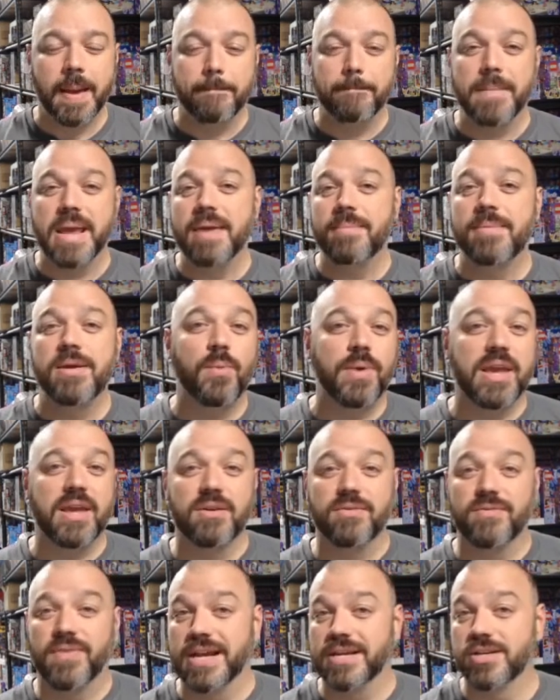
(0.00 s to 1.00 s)
Maybe we
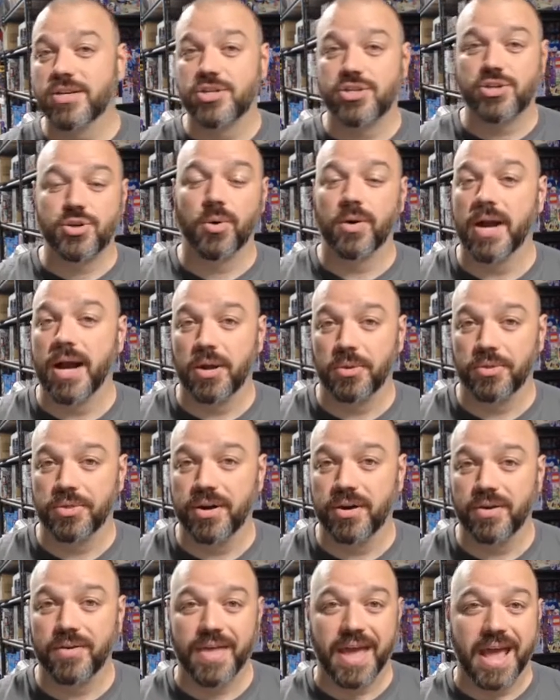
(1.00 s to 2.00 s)
can find a store out
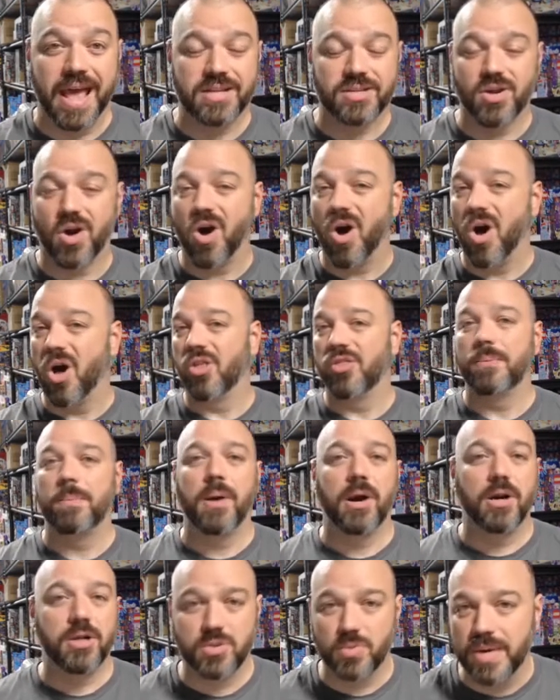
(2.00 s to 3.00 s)
there that has all the
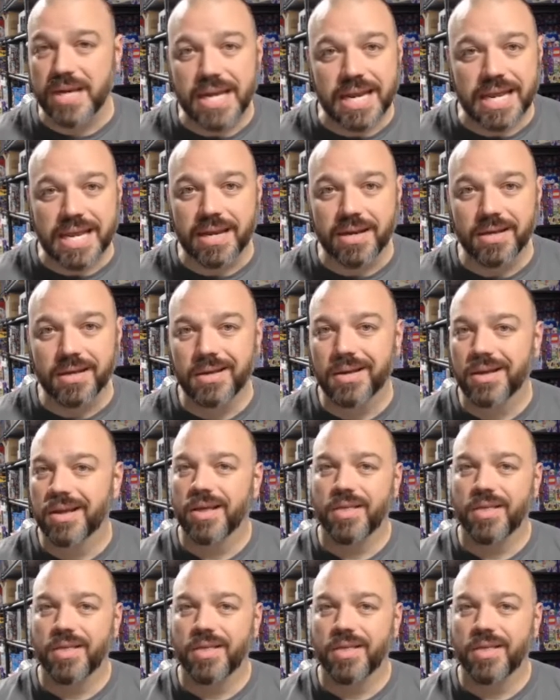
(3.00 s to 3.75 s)
parts we need.